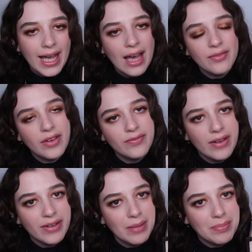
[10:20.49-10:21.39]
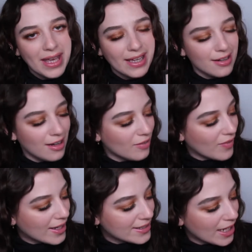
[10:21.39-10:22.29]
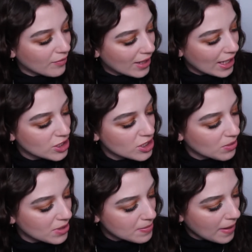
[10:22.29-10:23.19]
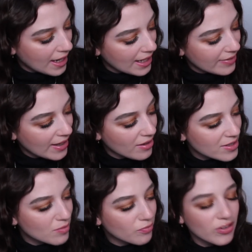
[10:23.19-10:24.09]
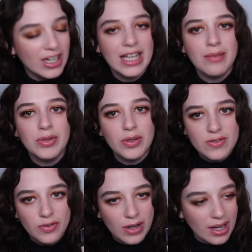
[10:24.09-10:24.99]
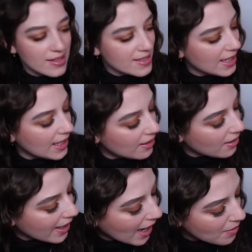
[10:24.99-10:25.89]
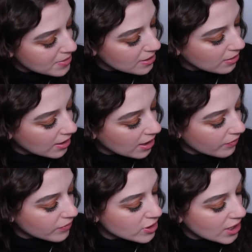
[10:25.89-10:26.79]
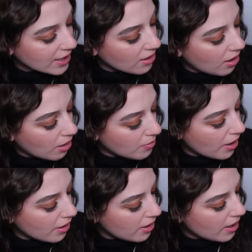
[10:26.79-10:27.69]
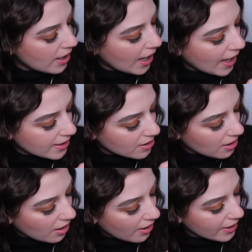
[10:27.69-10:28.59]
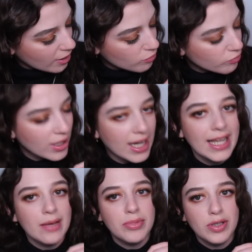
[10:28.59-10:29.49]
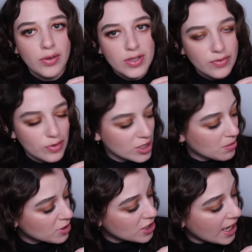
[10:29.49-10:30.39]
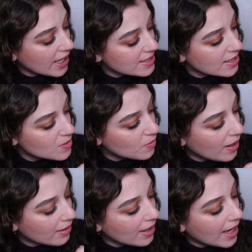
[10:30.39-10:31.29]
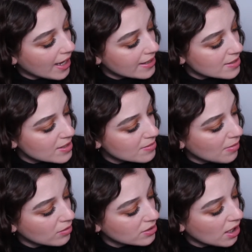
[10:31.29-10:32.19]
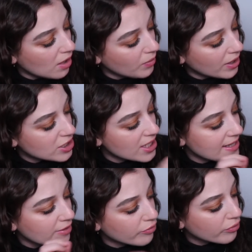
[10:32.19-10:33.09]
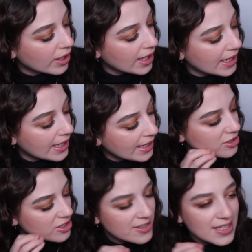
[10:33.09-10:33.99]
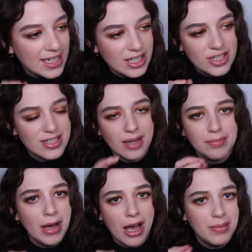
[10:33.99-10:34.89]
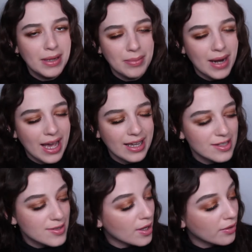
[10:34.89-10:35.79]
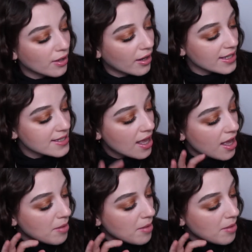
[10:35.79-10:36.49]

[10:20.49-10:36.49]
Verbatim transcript: have a very big love and hate relationship with this palette. There are some really beautiful colours in here. I absolutely love the shade Armour and High. Really beautiful shimmer shades as well as Smolder which is a really just delicious like purpley black. It's so nice.